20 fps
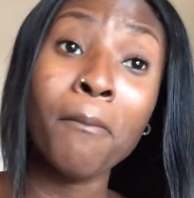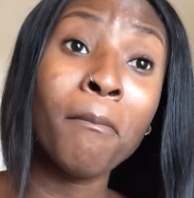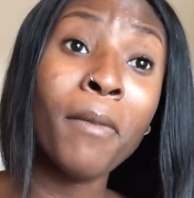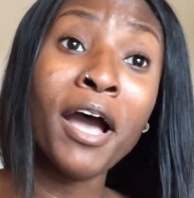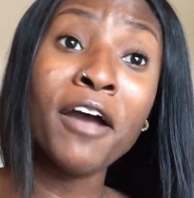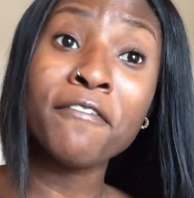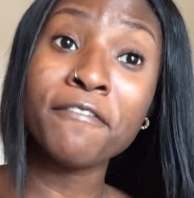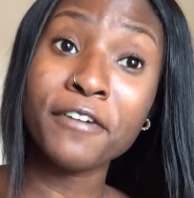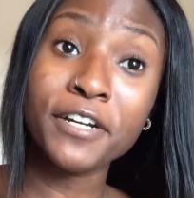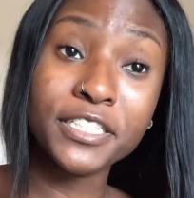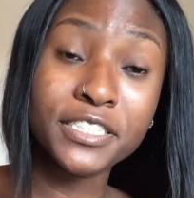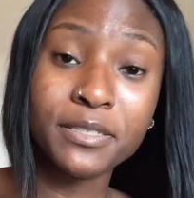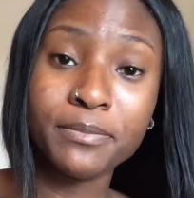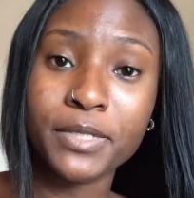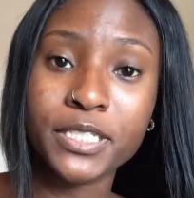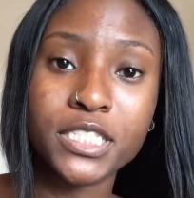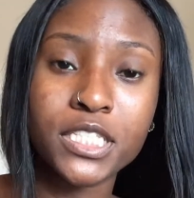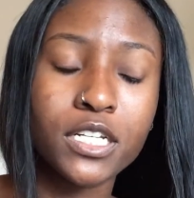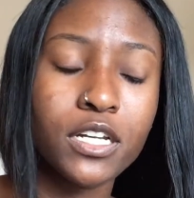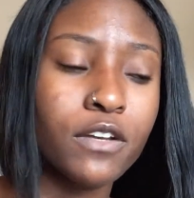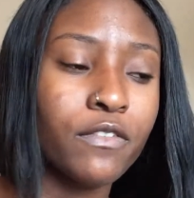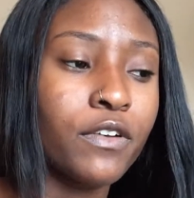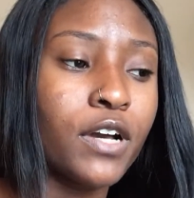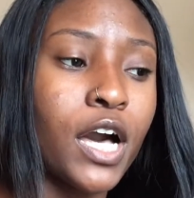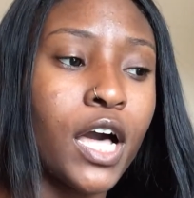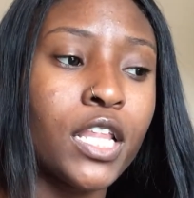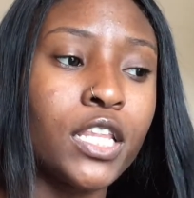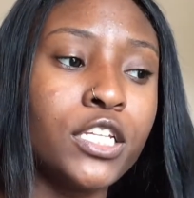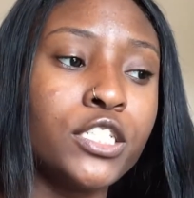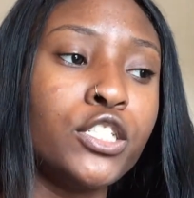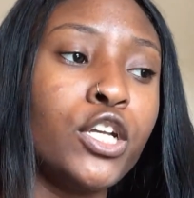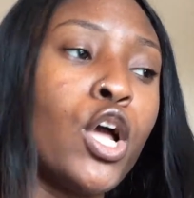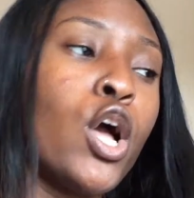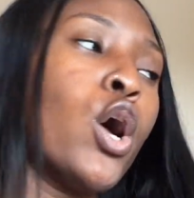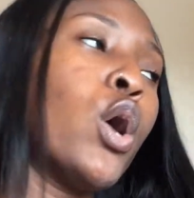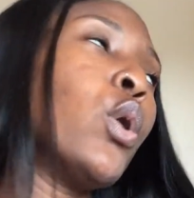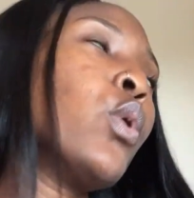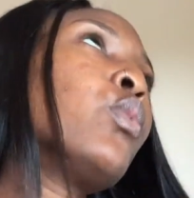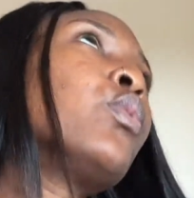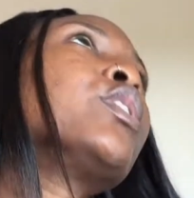My first semester of college
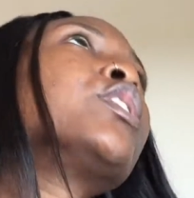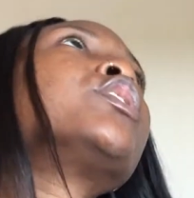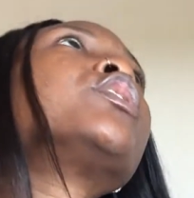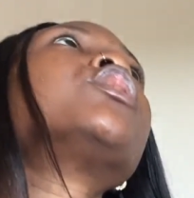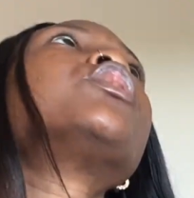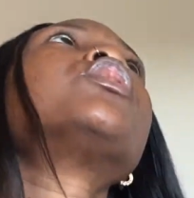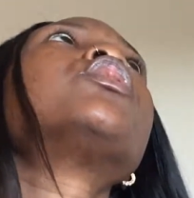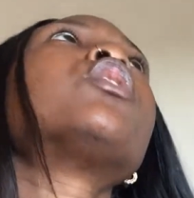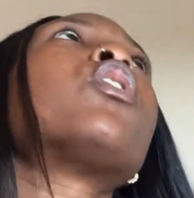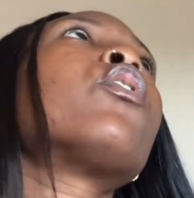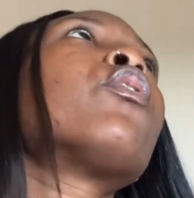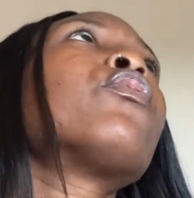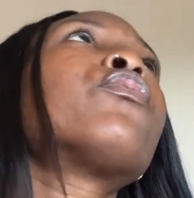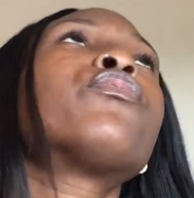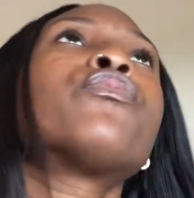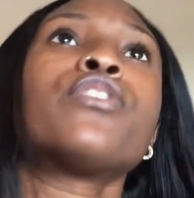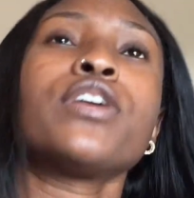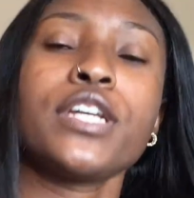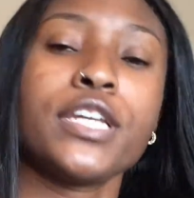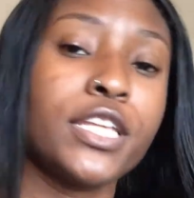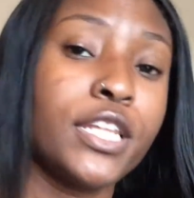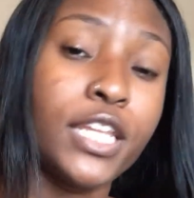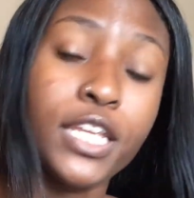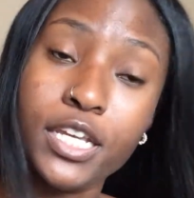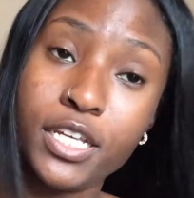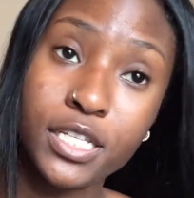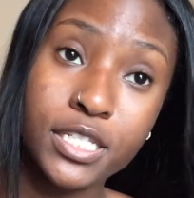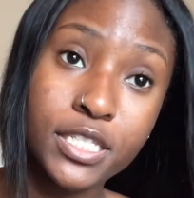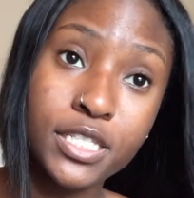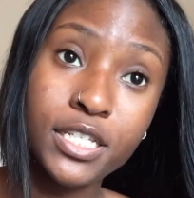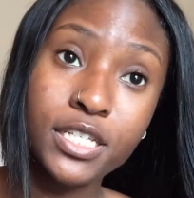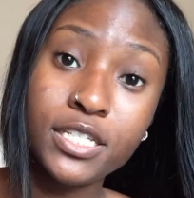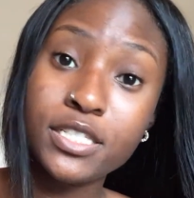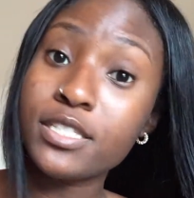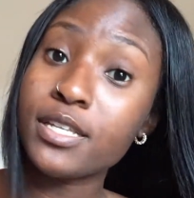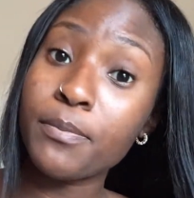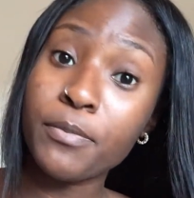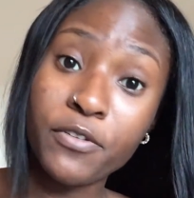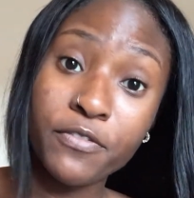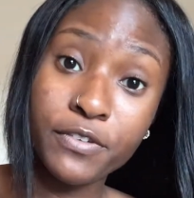was so freaking easy.
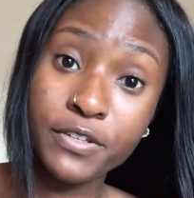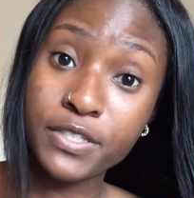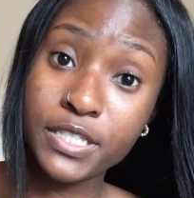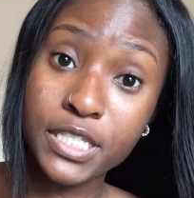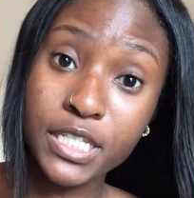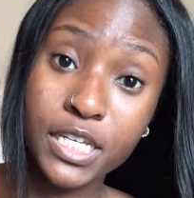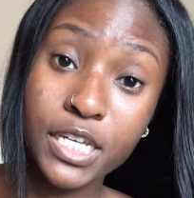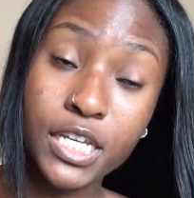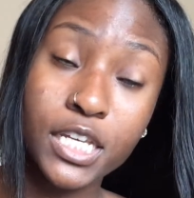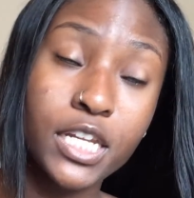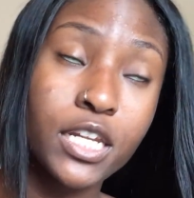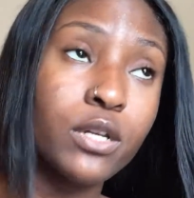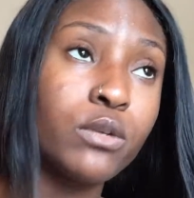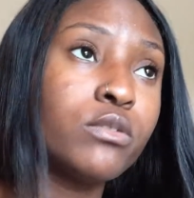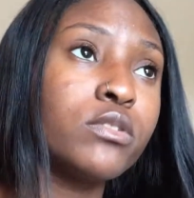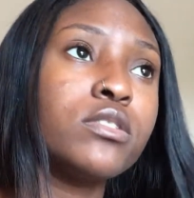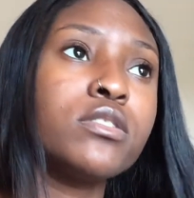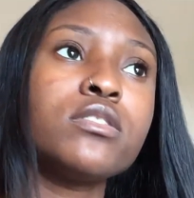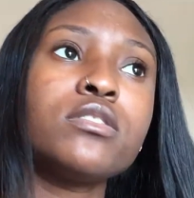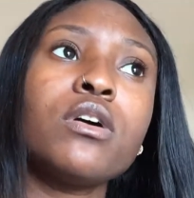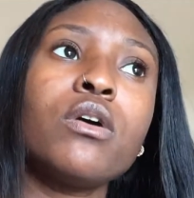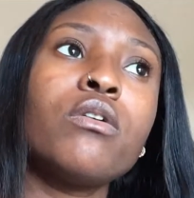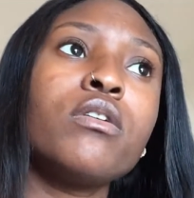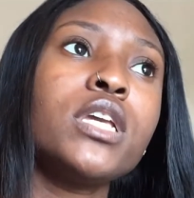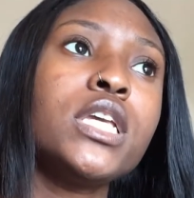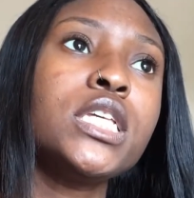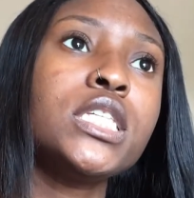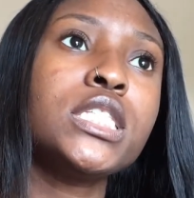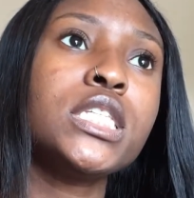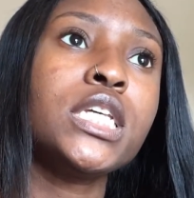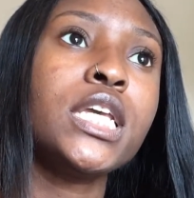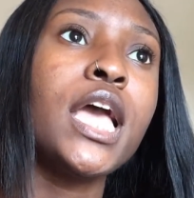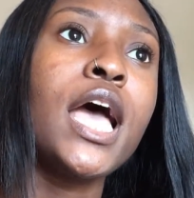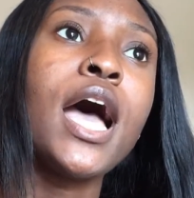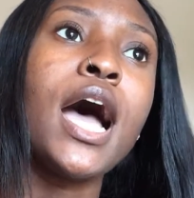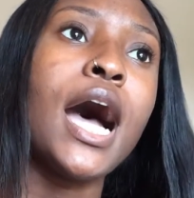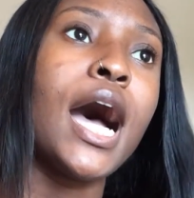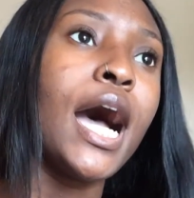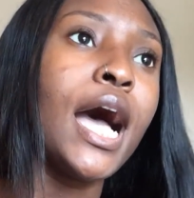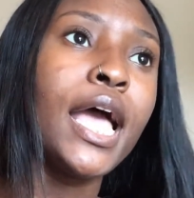Summer 15, it was so easy.
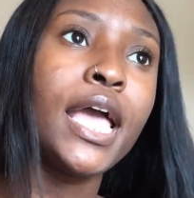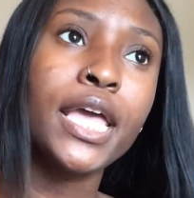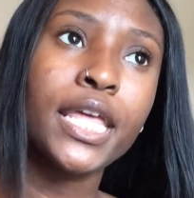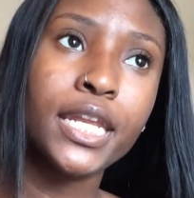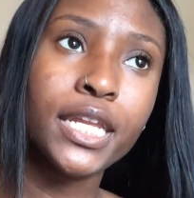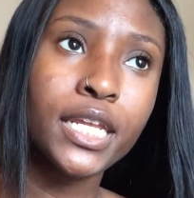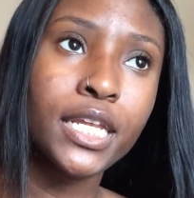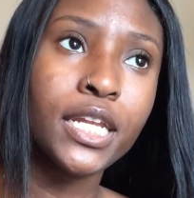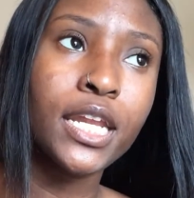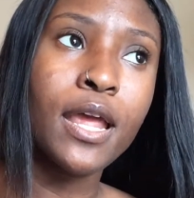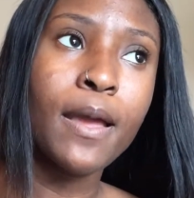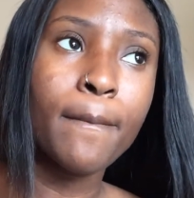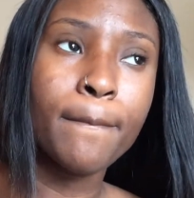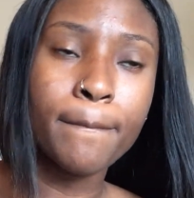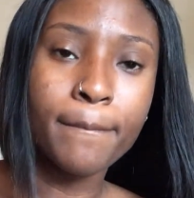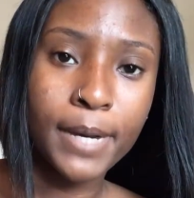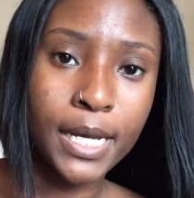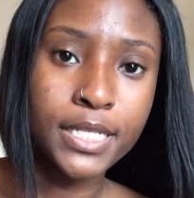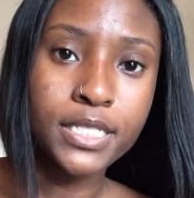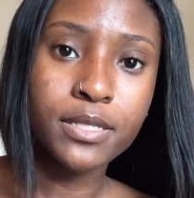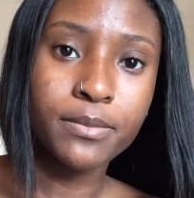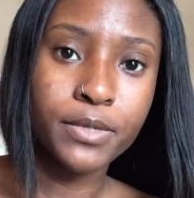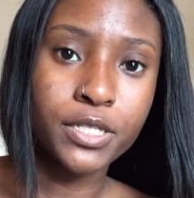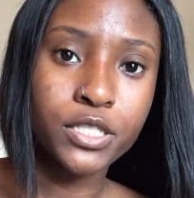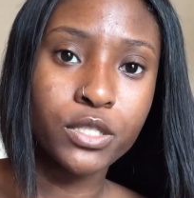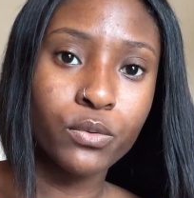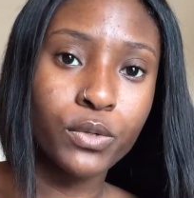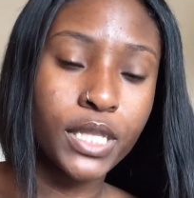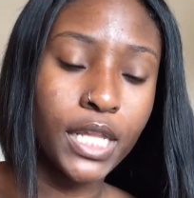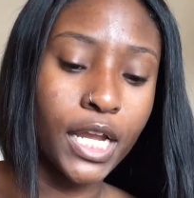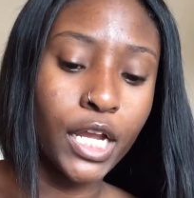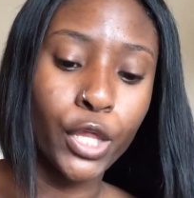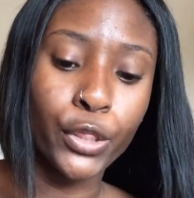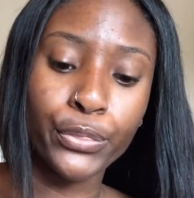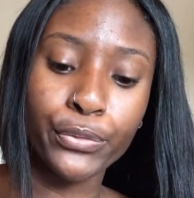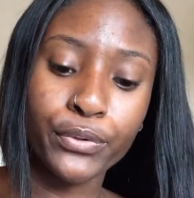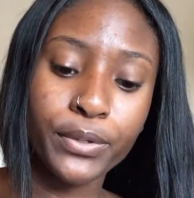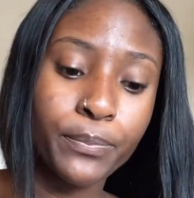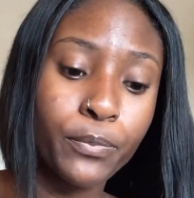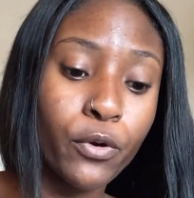I ended my semester with like
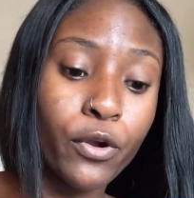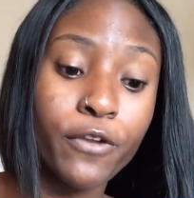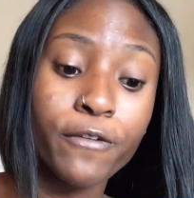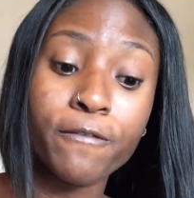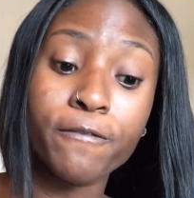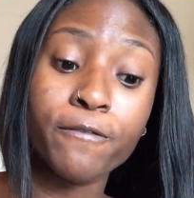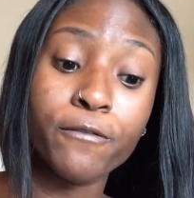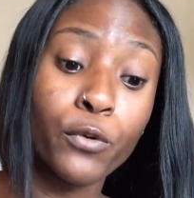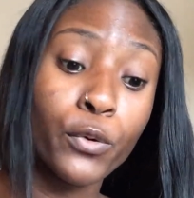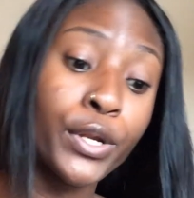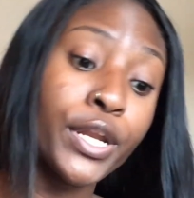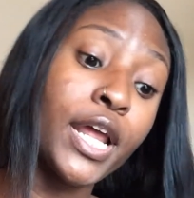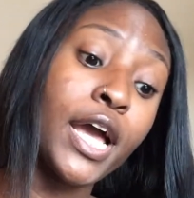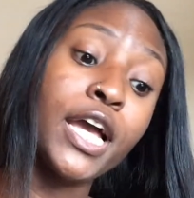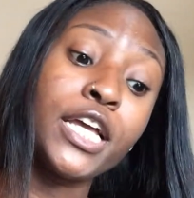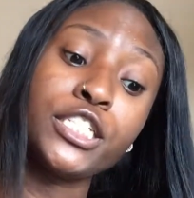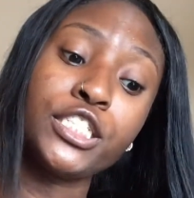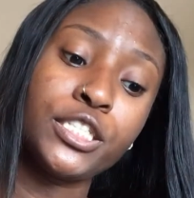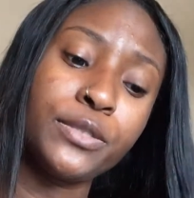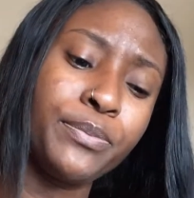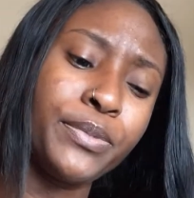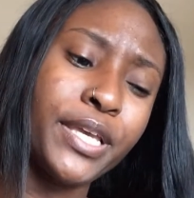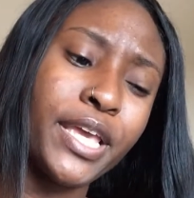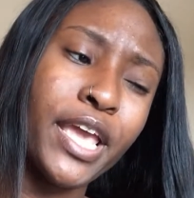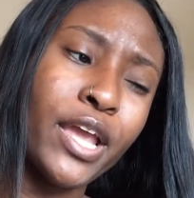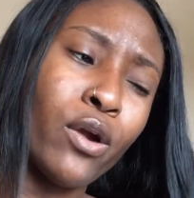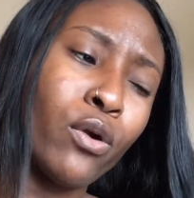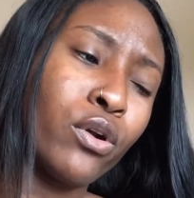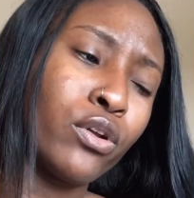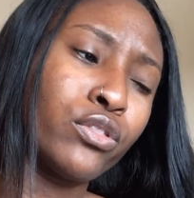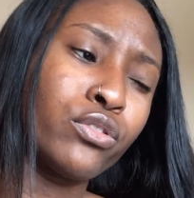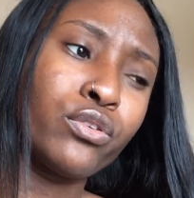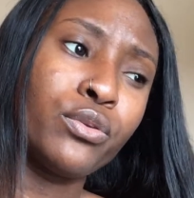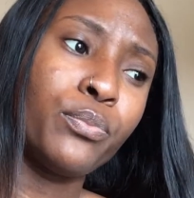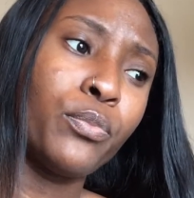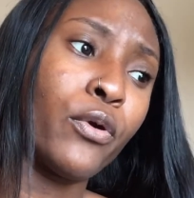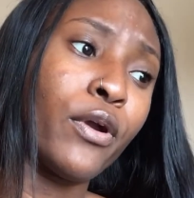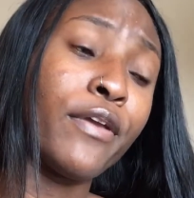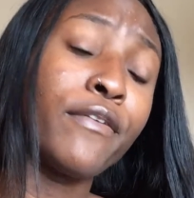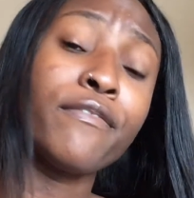a 3.49 GPA or a
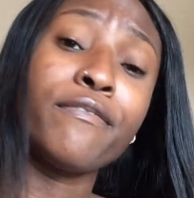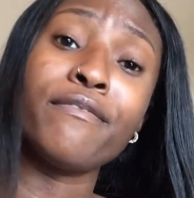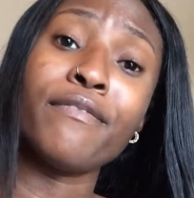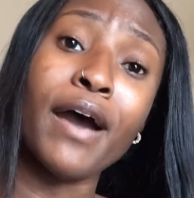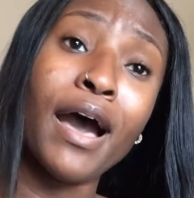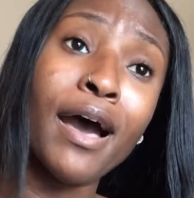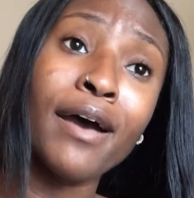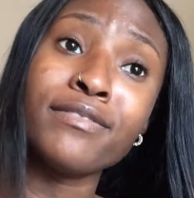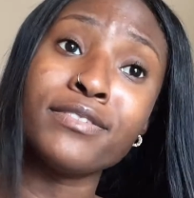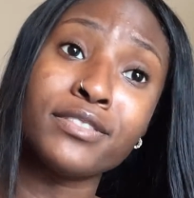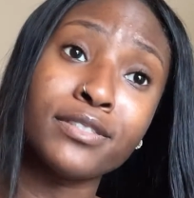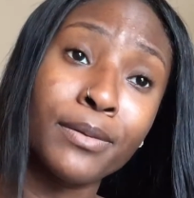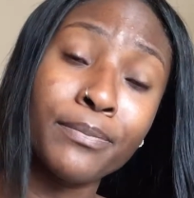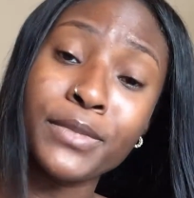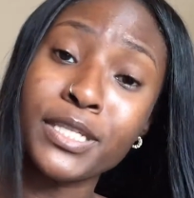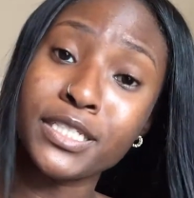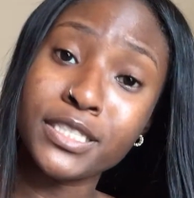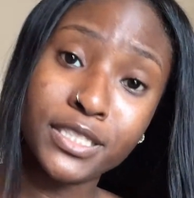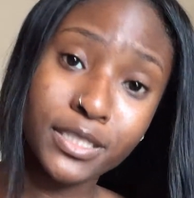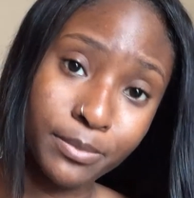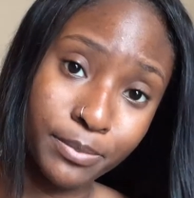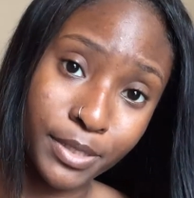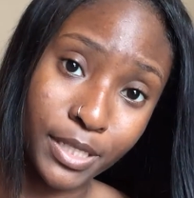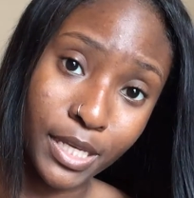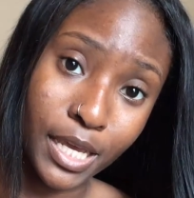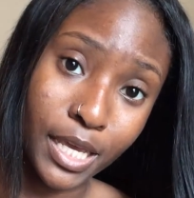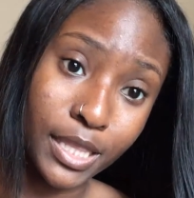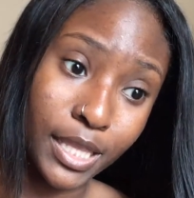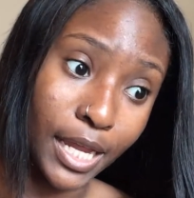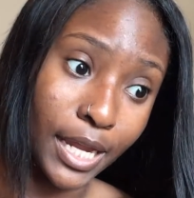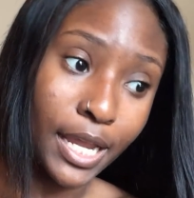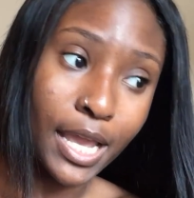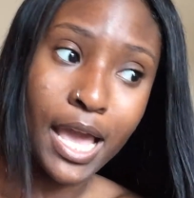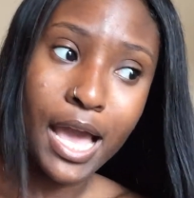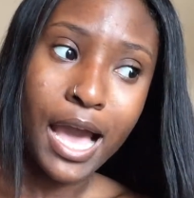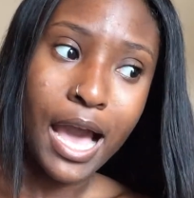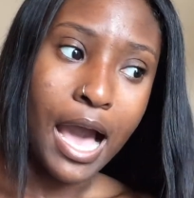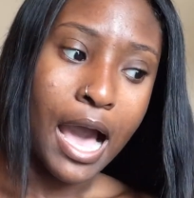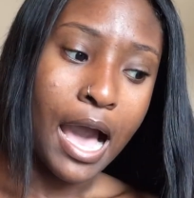3.5 something GPA. Like,